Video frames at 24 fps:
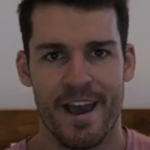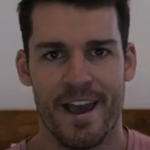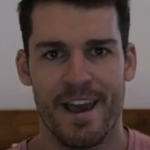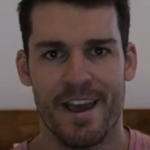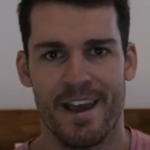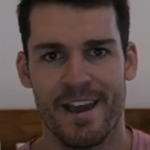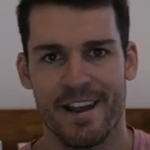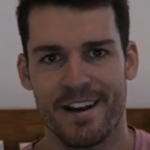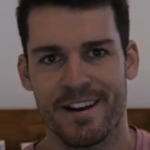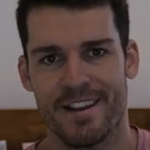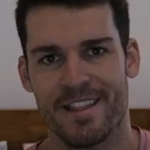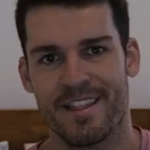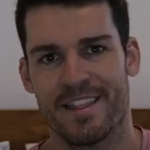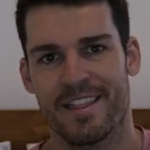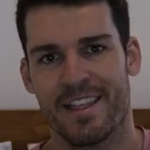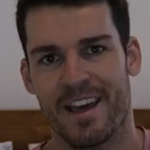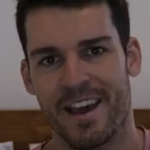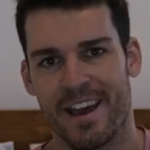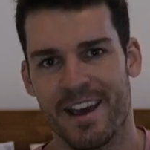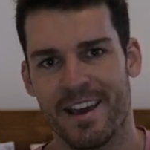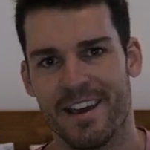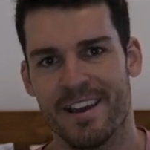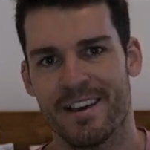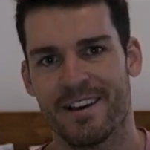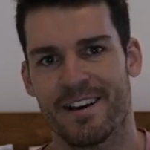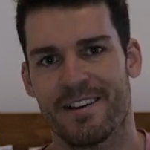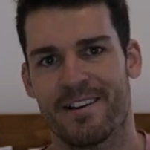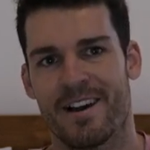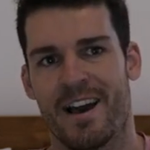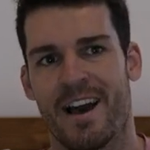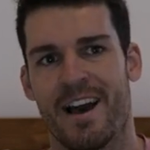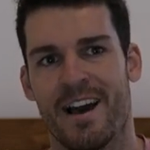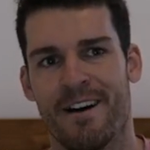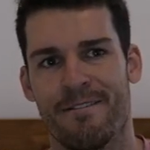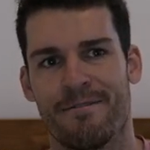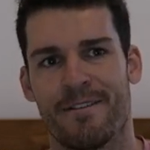And they
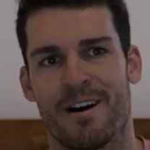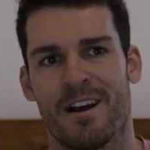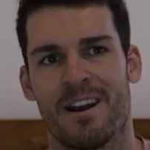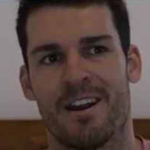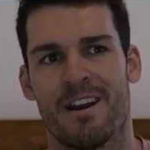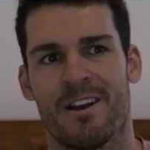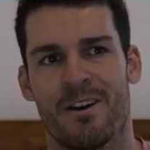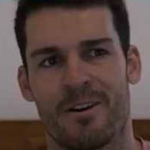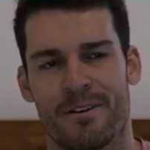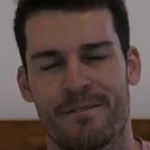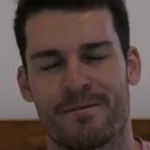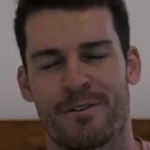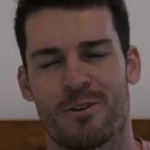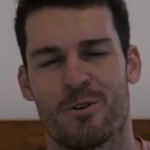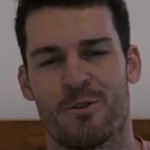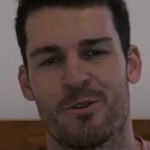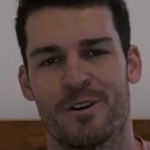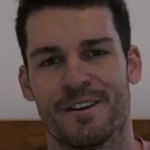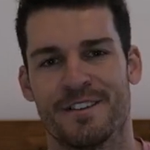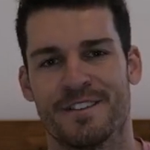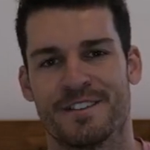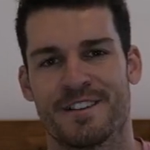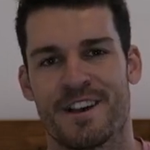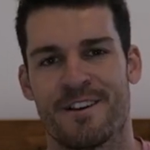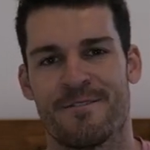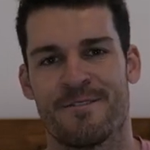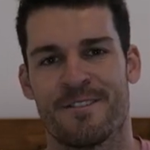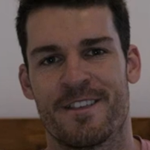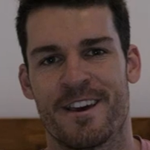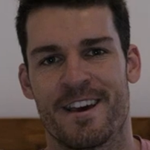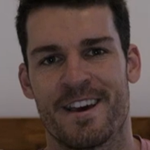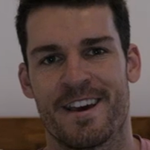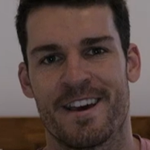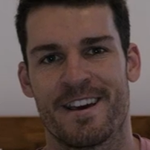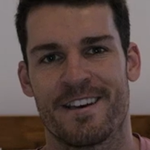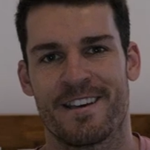have a lot of coins over
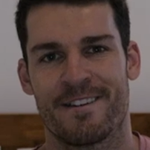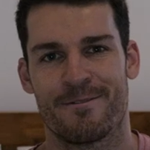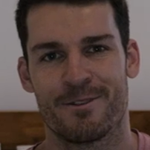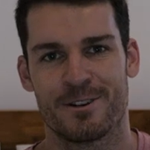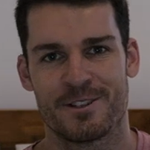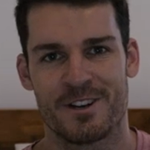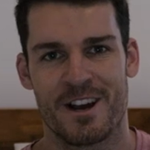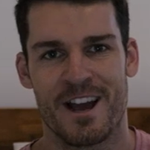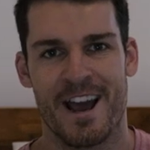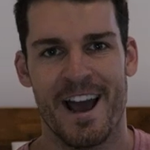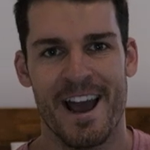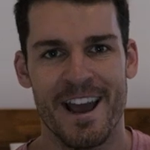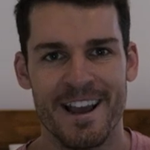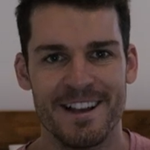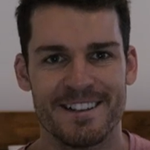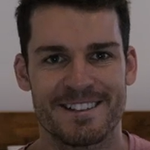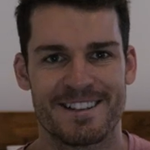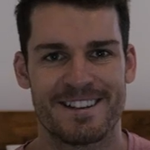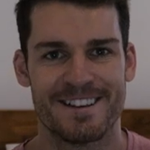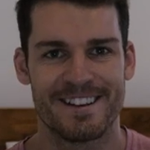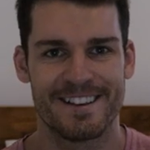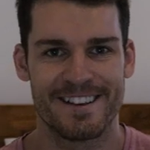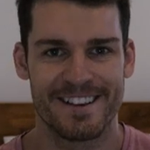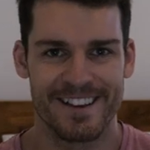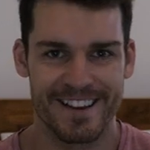there, which I hate.